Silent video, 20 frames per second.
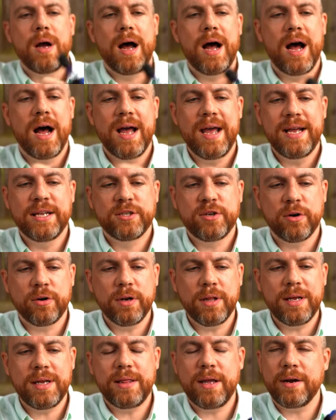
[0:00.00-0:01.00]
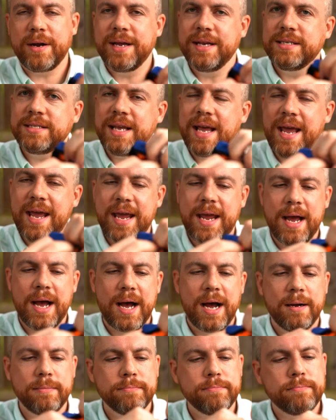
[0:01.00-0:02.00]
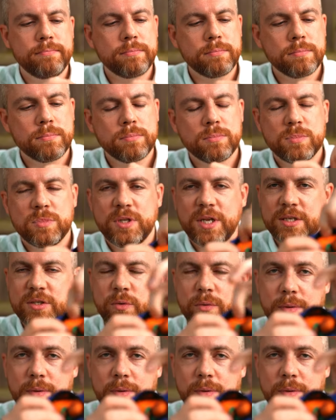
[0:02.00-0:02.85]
Uh, internally, there is a um, these